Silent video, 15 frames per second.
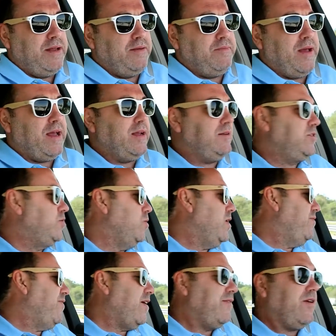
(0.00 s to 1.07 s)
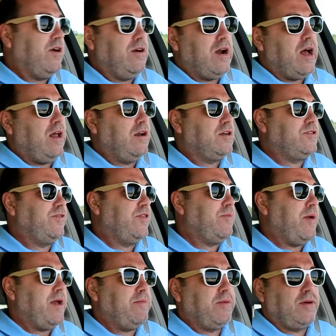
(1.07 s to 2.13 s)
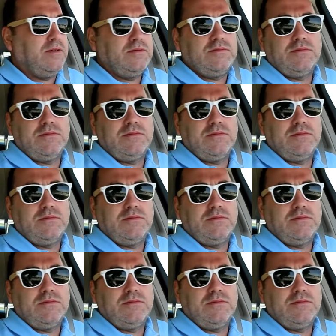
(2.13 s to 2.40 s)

he'd pay twenty five hundred dollars for the paper.